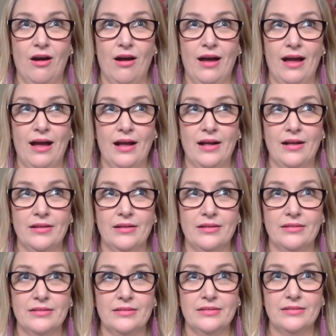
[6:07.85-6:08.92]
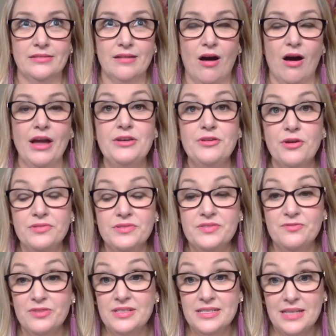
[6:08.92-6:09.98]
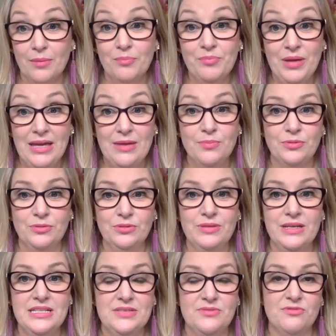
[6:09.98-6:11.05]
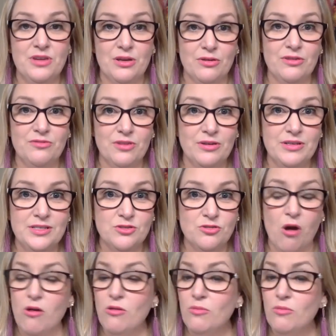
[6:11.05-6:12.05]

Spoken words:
I know for some people it's very, very strong,